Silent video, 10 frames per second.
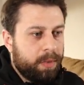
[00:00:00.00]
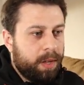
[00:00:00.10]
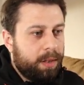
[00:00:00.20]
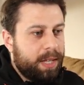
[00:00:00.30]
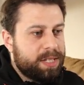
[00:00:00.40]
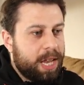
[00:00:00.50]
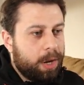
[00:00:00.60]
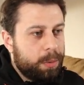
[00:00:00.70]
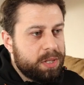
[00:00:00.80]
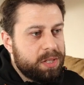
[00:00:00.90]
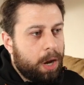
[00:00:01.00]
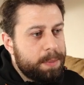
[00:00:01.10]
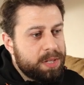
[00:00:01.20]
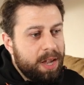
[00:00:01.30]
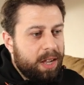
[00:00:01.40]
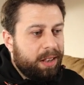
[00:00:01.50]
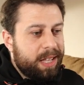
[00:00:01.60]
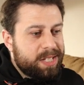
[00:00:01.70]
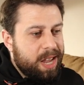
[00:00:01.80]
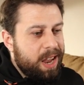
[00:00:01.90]
let's say go to tops,
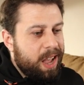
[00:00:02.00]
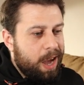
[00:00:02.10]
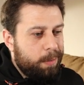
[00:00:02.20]
let's say I'm